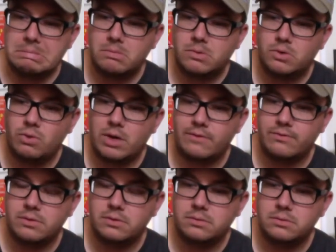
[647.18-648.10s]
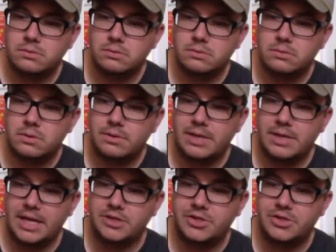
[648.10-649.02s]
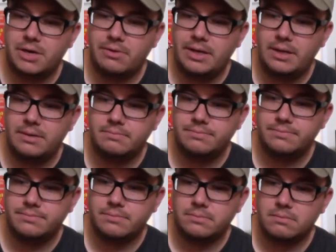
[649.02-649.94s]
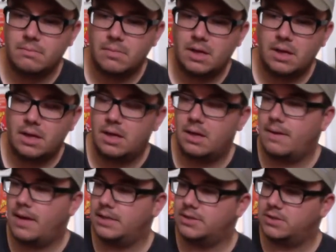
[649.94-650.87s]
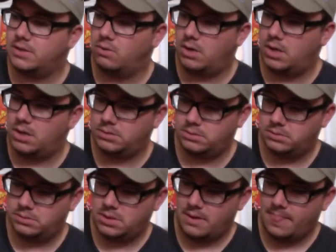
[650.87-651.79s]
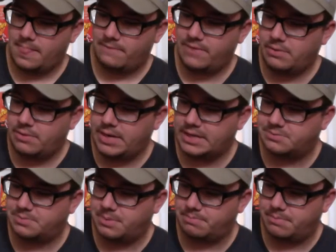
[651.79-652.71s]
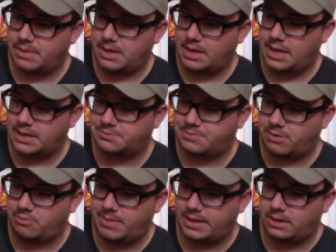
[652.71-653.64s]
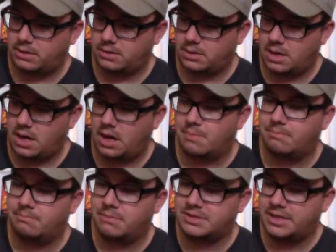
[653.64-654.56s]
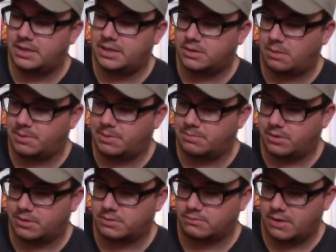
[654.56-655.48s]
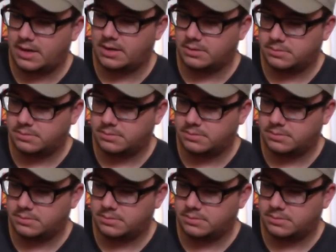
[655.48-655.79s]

whoever, Nana Cherry, and so on. Very experimental. Martina Tulpi Bird, right.